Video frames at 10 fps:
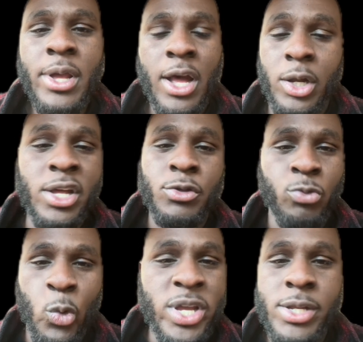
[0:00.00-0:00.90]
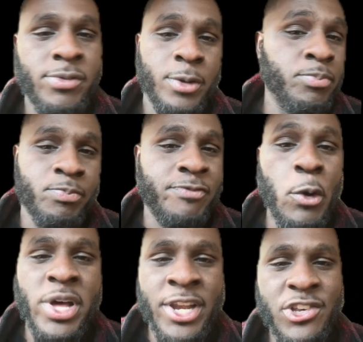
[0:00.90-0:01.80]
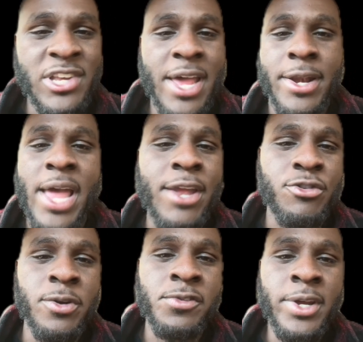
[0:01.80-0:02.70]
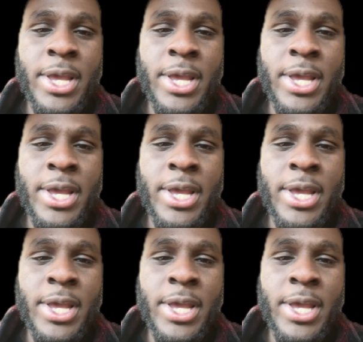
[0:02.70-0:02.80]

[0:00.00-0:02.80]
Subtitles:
A good 3 to 400 shot of nitrous,